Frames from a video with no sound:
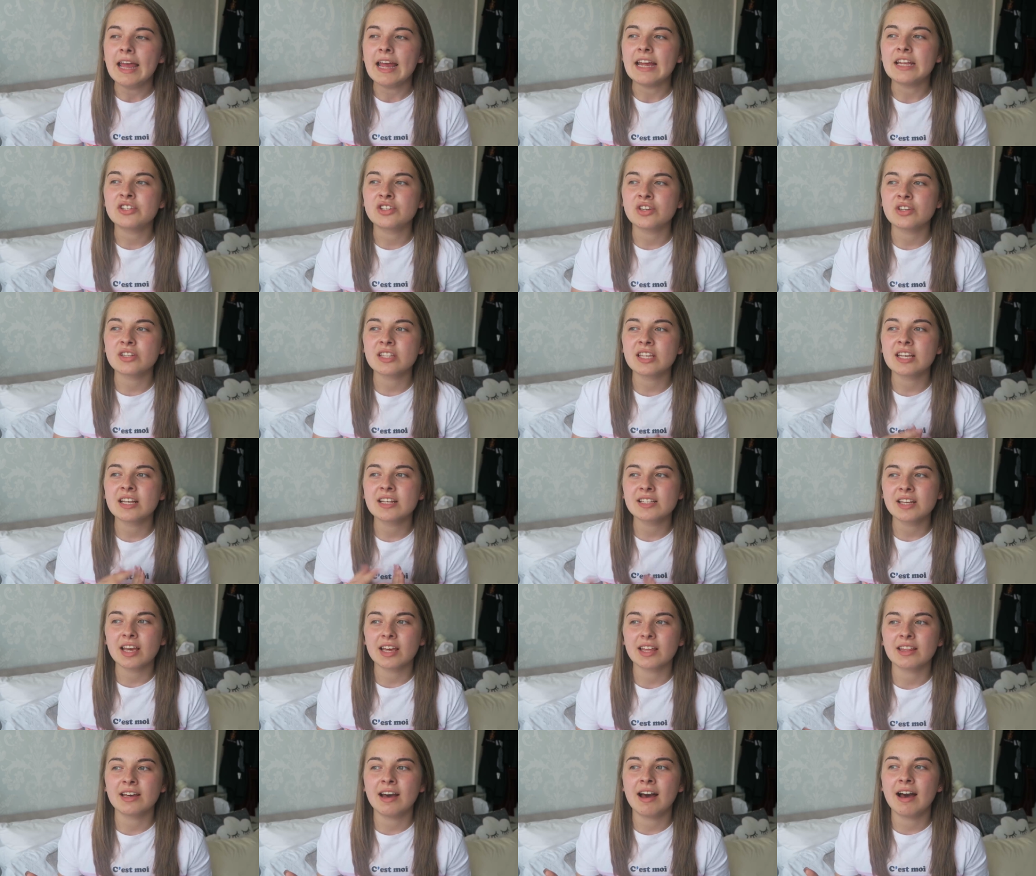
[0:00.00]
It's just things
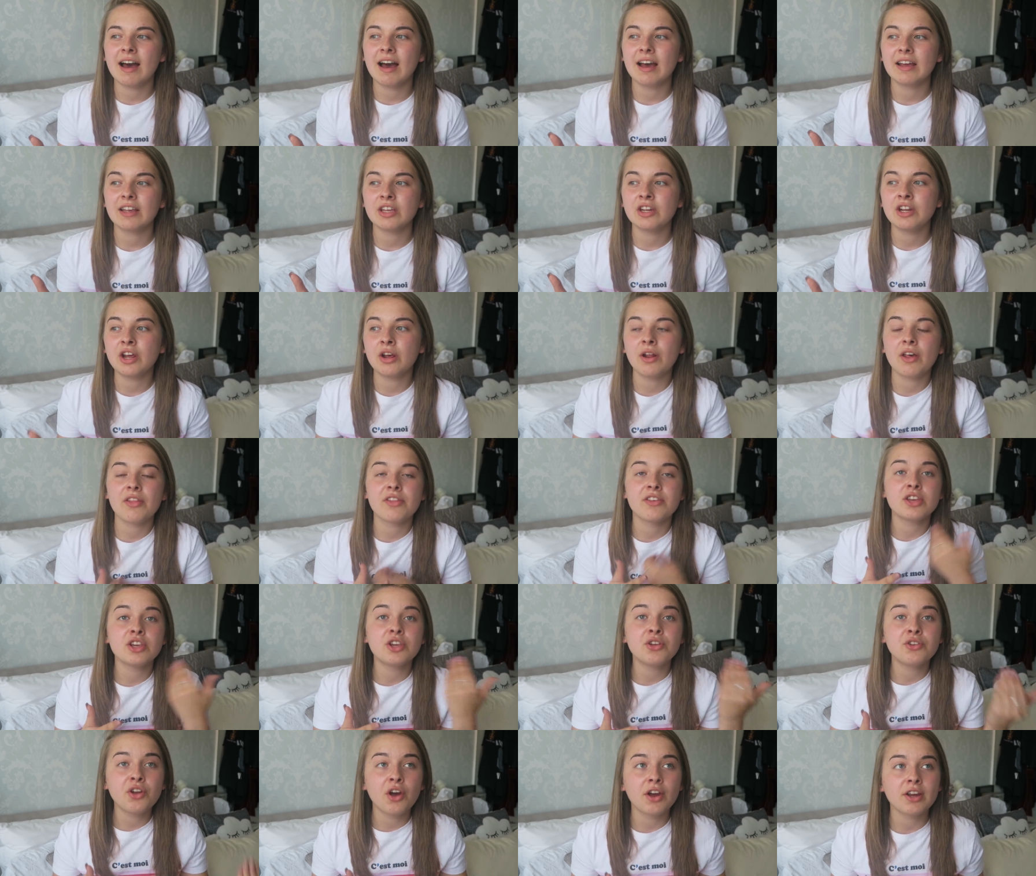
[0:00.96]
like that, you know, like the
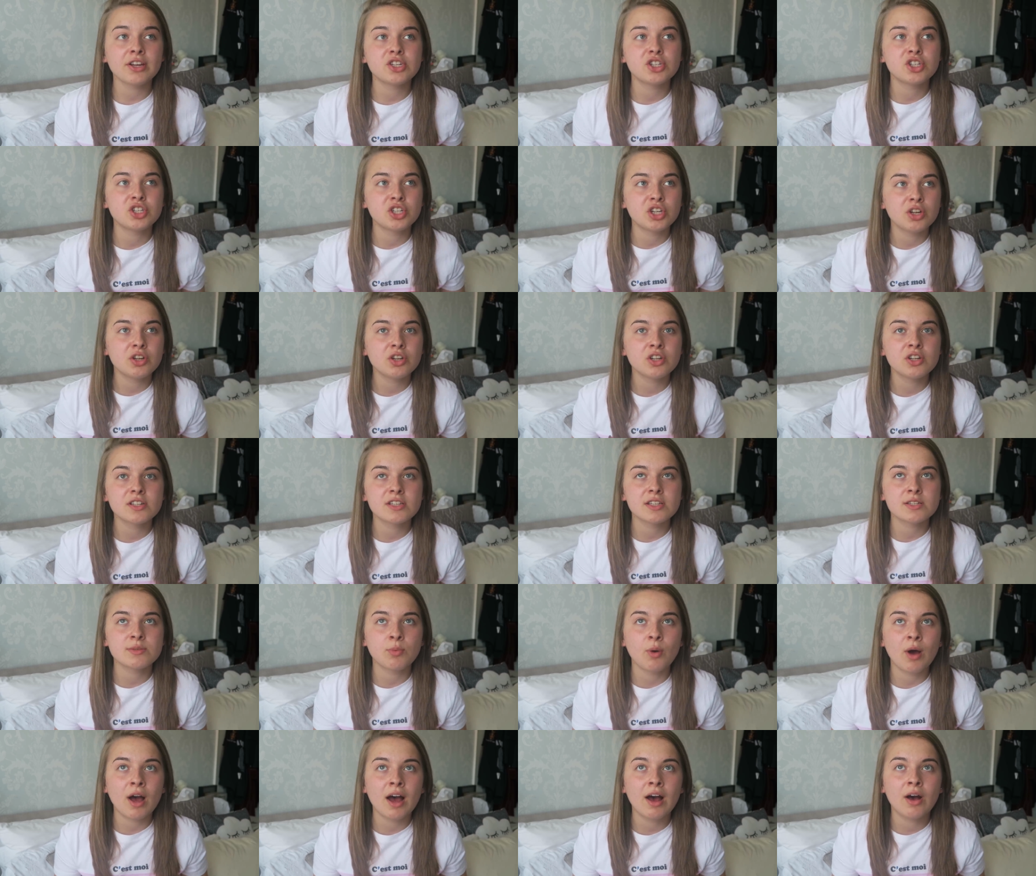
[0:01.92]
Unite Students
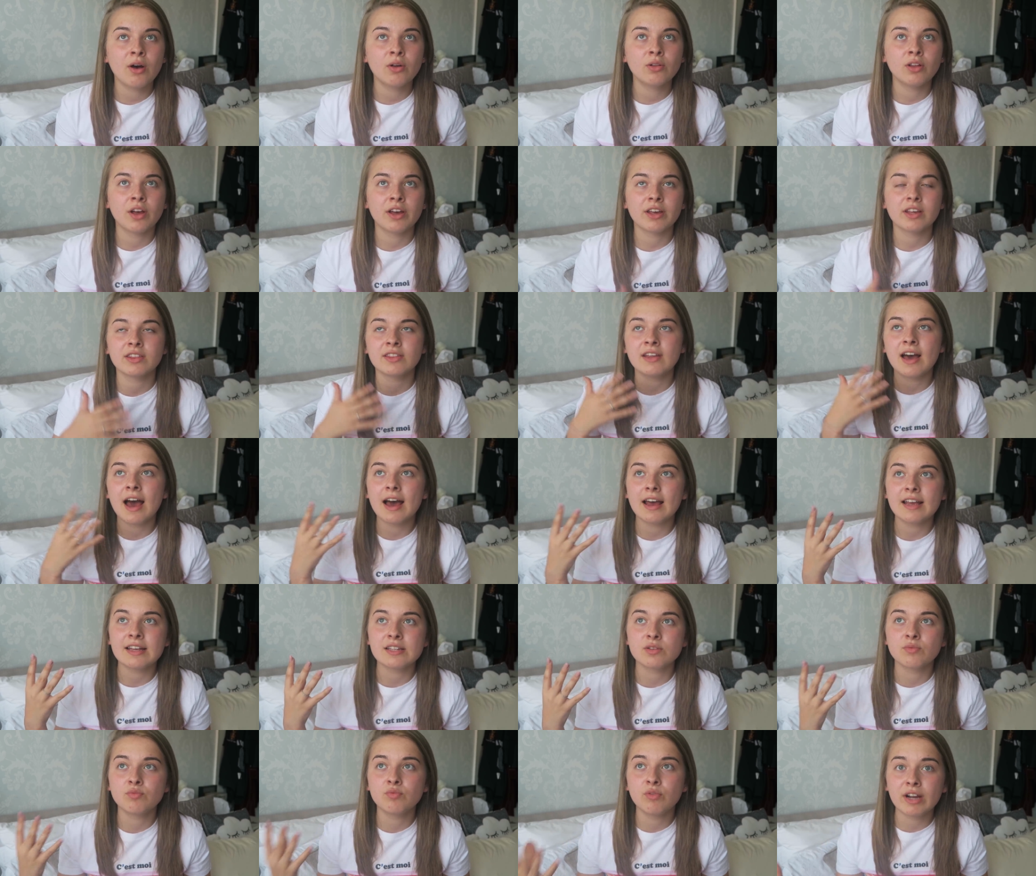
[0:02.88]
as well, like that
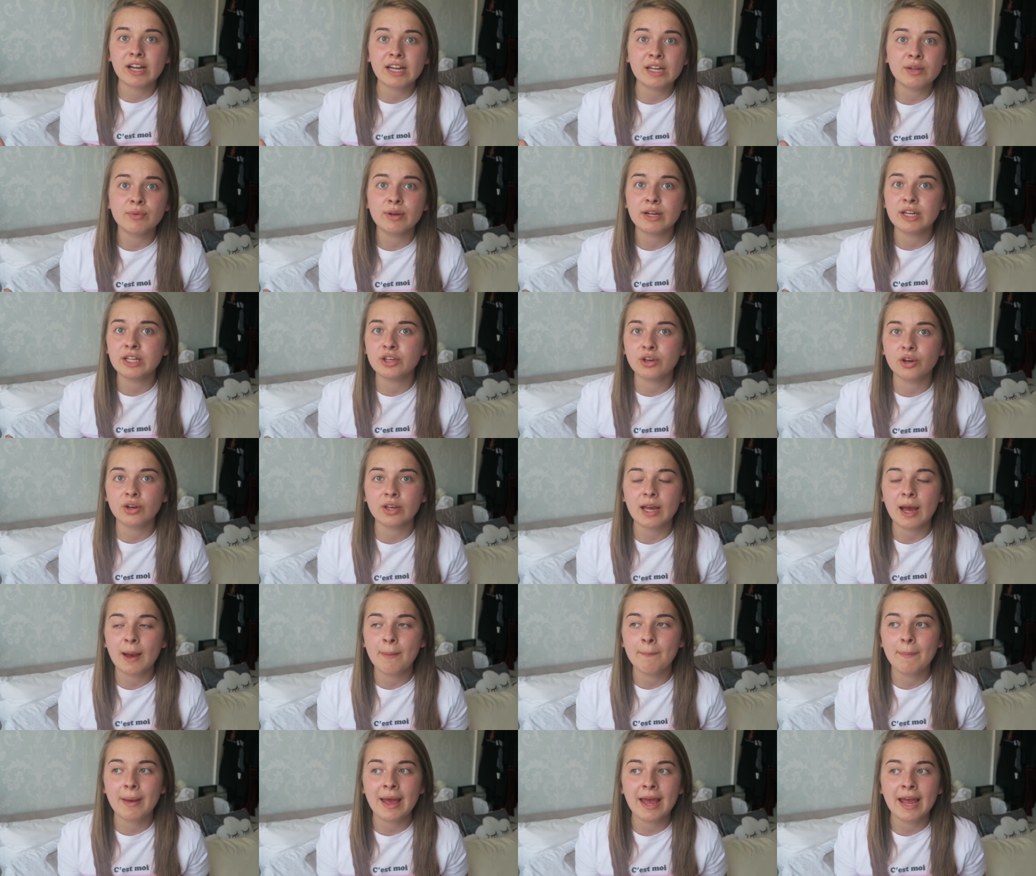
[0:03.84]
is a really, really good
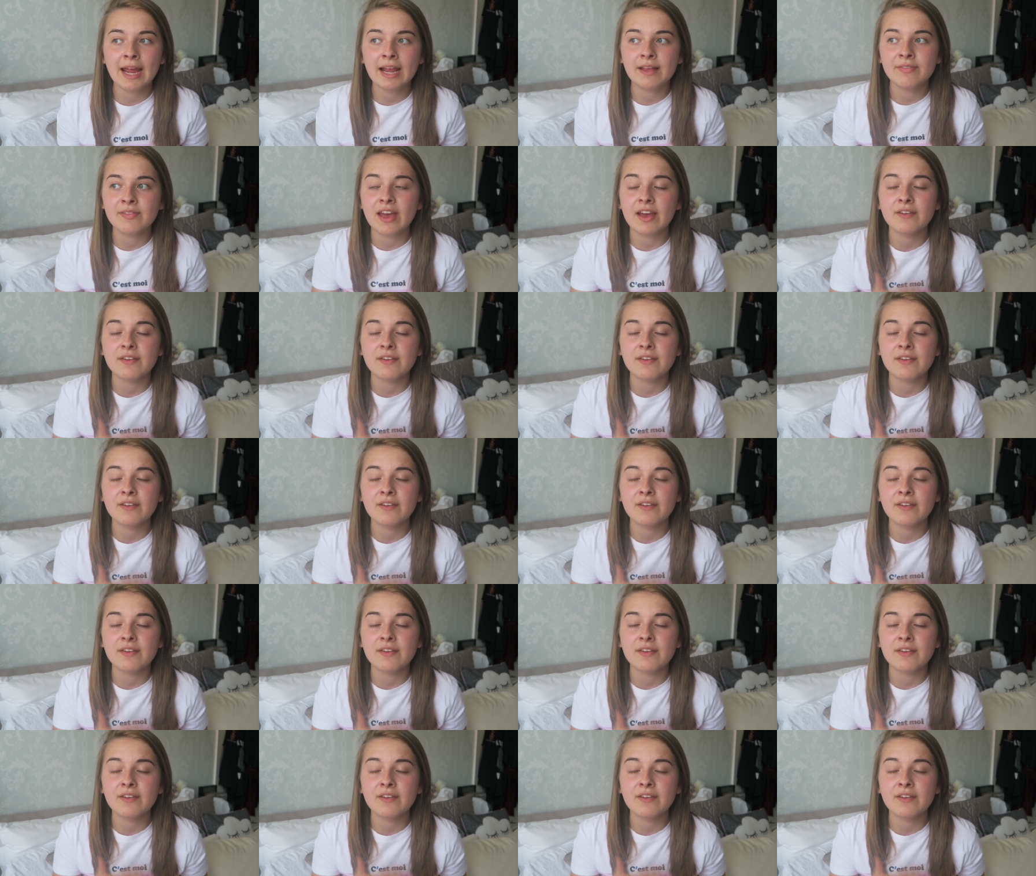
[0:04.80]
campaign.